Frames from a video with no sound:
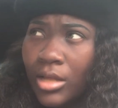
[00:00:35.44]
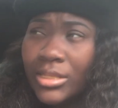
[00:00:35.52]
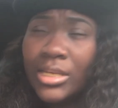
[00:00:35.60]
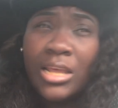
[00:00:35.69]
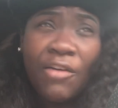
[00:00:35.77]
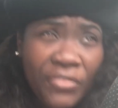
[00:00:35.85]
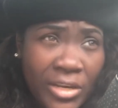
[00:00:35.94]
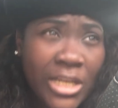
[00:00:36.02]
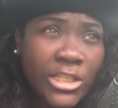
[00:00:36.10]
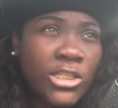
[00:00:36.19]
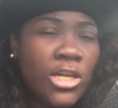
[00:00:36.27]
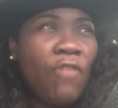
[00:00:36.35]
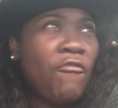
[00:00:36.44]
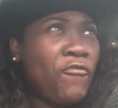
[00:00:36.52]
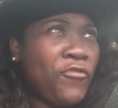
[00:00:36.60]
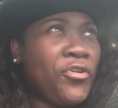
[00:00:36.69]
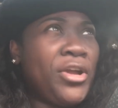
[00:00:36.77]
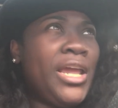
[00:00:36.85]
The definition of a
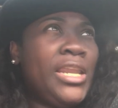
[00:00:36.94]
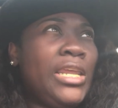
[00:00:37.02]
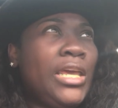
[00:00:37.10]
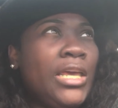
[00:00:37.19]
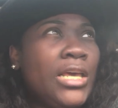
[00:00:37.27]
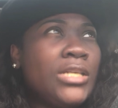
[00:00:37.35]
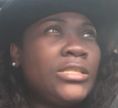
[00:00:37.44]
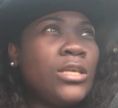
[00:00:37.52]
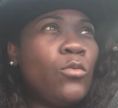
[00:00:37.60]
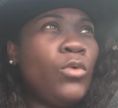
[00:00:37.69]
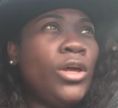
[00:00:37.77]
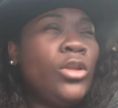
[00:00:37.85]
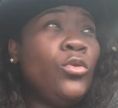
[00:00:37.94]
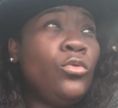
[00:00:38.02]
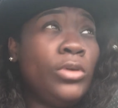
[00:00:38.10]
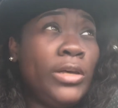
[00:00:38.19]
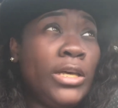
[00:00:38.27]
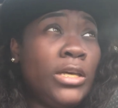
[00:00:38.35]
friend is someone
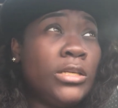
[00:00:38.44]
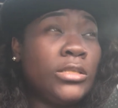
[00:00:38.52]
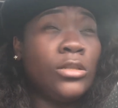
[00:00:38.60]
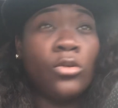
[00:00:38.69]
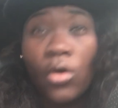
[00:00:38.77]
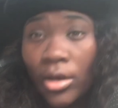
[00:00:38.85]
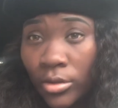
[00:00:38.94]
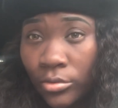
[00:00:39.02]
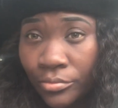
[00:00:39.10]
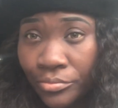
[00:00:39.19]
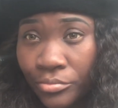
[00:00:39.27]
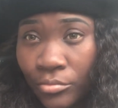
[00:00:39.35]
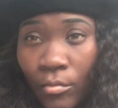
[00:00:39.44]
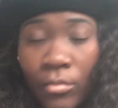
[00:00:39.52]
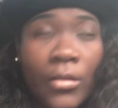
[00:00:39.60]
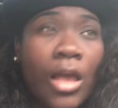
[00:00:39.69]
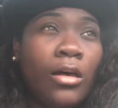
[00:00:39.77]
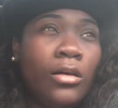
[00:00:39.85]
who is loyal,
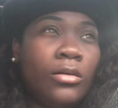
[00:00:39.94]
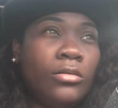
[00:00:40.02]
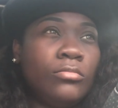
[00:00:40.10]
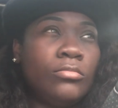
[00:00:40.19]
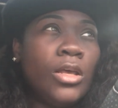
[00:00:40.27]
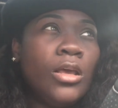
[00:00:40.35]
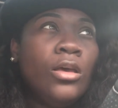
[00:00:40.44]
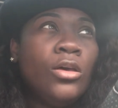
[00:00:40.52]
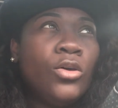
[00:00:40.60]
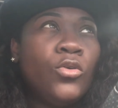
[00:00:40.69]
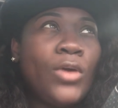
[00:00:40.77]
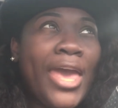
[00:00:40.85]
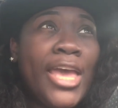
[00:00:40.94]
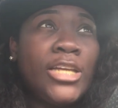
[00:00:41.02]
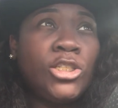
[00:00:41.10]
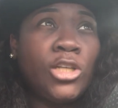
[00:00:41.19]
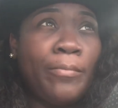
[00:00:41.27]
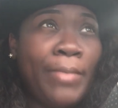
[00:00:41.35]
who
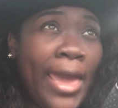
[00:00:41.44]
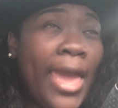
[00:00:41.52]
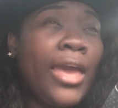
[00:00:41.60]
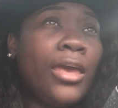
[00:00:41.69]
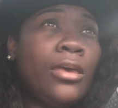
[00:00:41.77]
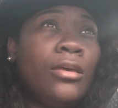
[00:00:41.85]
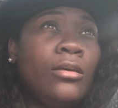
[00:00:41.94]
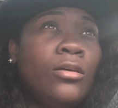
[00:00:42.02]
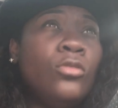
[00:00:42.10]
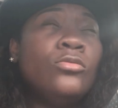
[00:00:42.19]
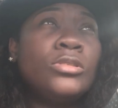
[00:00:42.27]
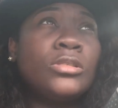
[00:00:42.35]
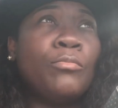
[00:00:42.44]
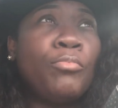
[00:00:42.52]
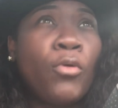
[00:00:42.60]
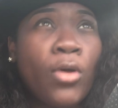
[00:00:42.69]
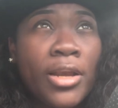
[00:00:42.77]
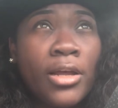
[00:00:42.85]
has your back, who's
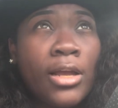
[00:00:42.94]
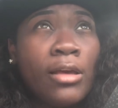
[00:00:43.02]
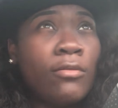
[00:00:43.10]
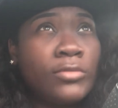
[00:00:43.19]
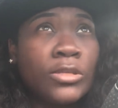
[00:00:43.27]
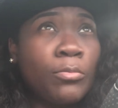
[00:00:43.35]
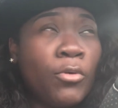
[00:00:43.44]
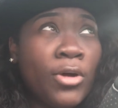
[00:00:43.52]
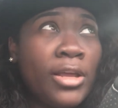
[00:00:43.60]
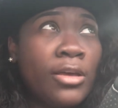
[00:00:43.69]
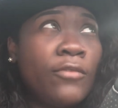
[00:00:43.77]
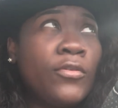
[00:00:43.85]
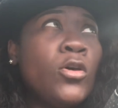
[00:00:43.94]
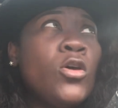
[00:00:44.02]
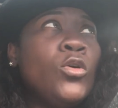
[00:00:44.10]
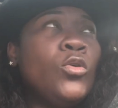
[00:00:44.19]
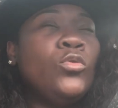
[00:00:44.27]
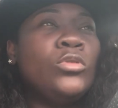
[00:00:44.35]
supportive,
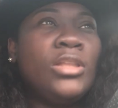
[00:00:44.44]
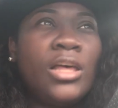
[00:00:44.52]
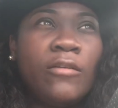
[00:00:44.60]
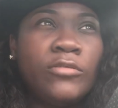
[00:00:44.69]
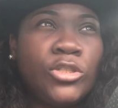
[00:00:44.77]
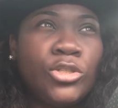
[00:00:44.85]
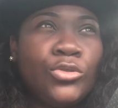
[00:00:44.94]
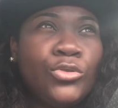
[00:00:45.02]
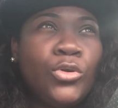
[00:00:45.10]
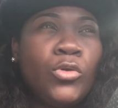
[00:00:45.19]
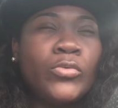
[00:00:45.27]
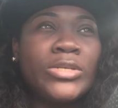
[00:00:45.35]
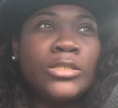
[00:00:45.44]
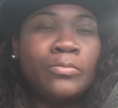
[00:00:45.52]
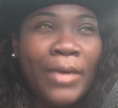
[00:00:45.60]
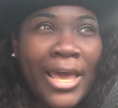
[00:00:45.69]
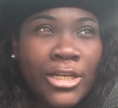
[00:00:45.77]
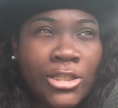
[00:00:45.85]
who loves you, who
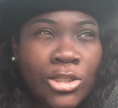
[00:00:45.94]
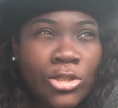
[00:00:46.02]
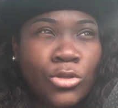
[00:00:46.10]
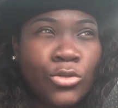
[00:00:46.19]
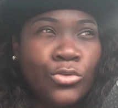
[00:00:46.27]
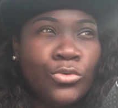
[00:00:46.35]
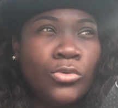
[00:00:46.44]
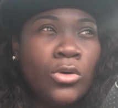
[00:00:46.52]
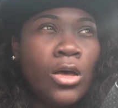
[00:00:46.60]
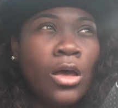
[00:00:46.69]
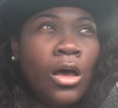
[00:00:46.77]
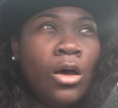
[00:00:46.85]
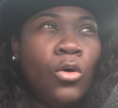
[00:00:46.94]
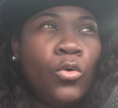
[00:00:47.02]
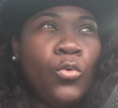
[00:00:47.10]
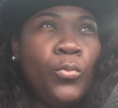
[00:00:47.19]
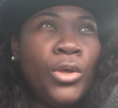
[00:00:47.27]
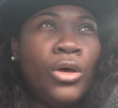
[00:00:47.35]
respects you,
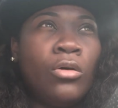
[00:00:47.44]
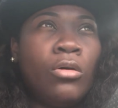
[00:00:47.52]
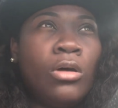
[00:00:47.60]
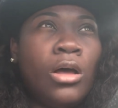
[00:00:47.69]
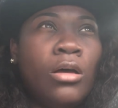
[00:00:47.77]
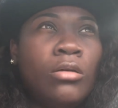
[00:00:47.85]
who will